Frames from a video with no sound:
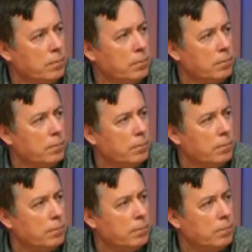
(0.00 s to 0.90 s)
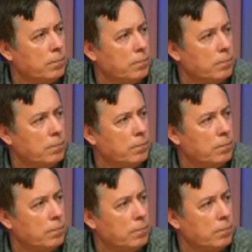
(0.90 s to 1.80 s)

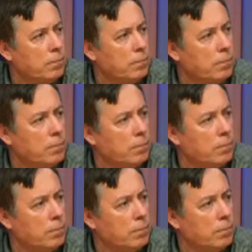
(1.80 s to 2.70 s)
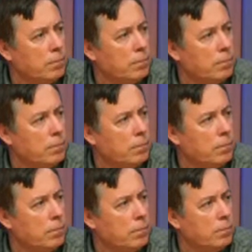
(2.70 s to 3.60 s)
[no speech]